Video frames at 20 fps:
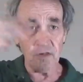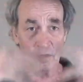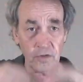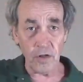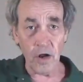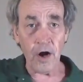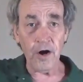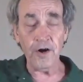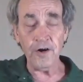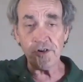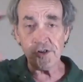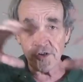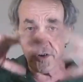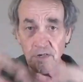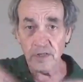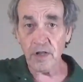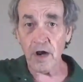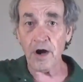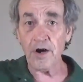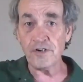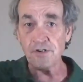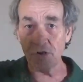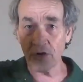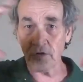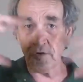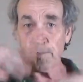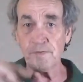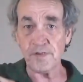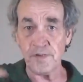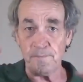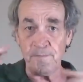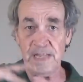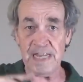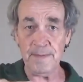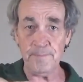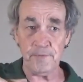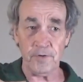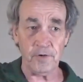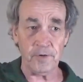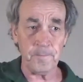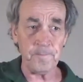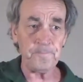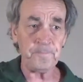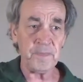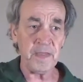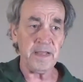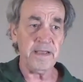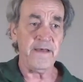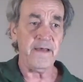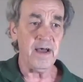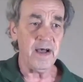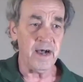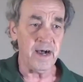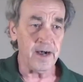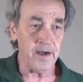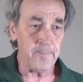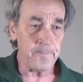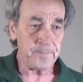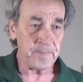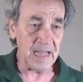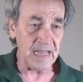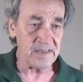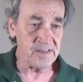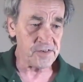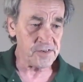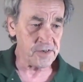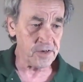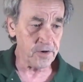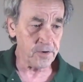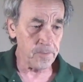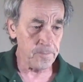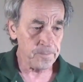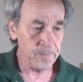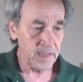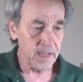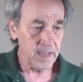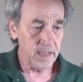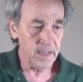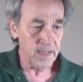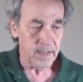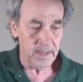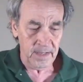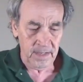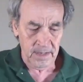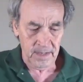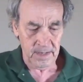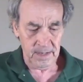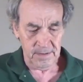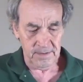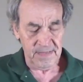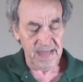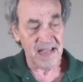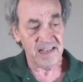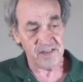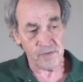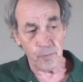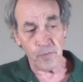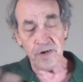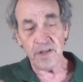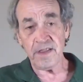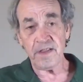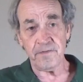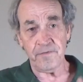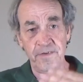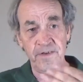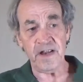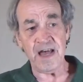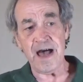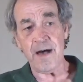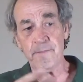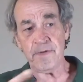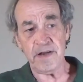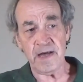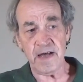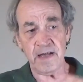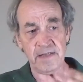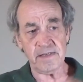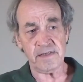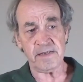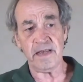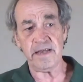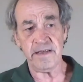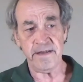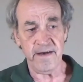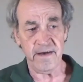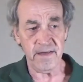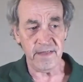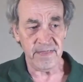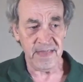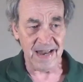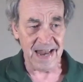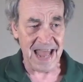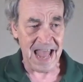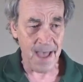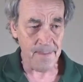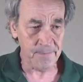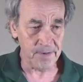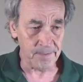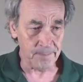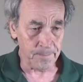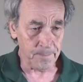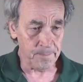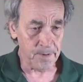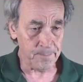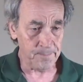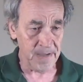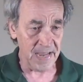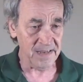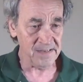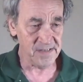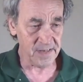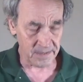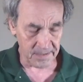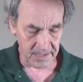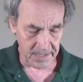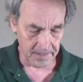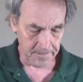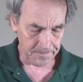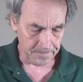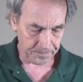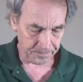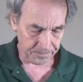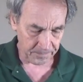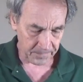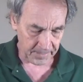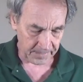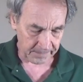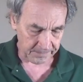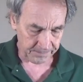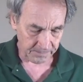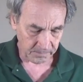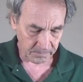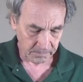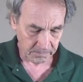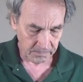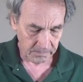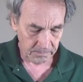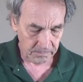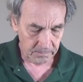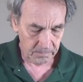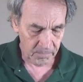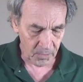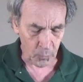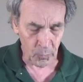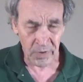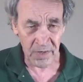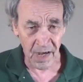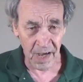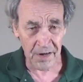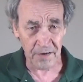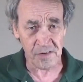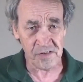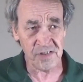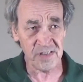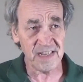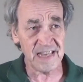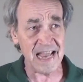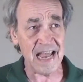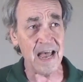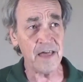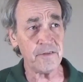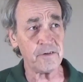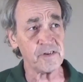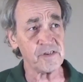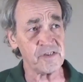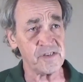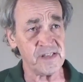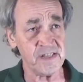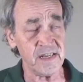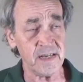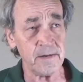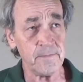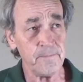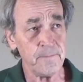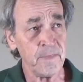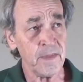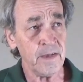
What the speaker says: larger and larger groups of people. And so that's one of the phenomenons that happened. But basically, what hunters and gatherers did